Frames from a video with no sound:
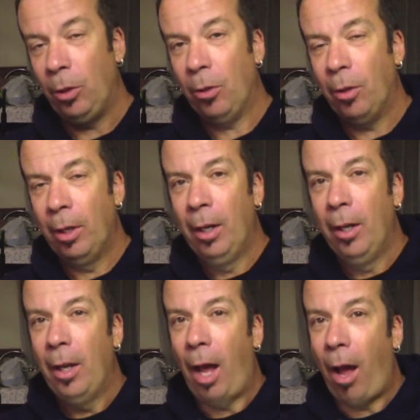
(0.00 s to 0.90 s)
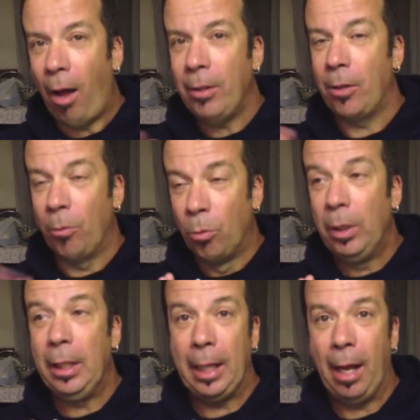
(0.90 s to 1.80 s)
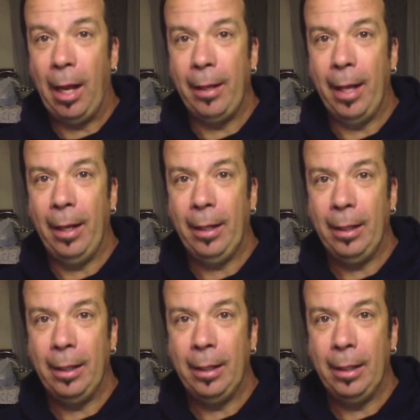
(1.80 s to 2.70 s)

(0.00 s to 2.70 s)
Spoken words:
So your odds are really high that